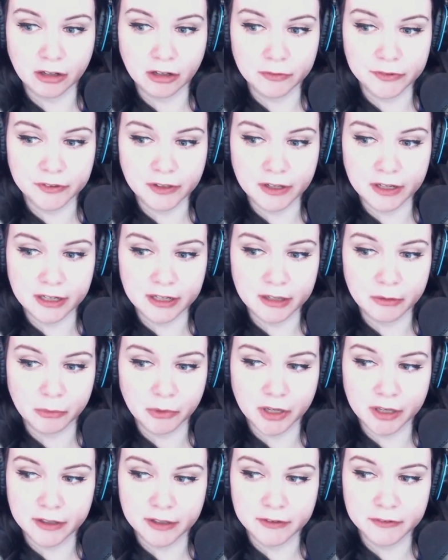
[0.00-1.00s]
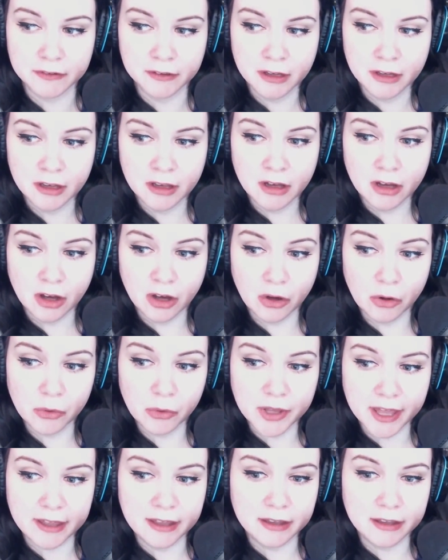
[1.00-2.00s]
all of a sudden, it was
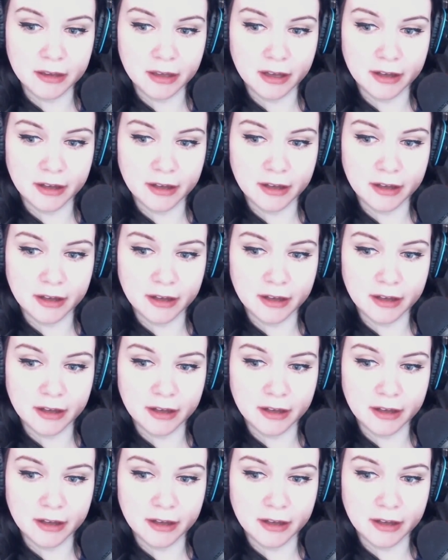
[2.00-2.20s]
okay,